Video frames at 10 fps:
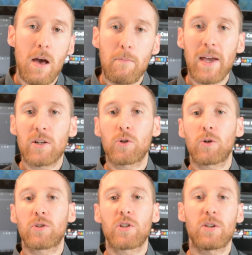make
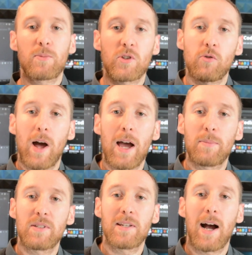sure to
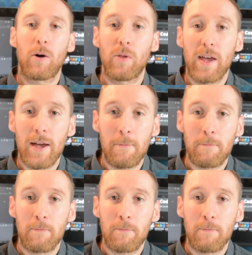subscribe down there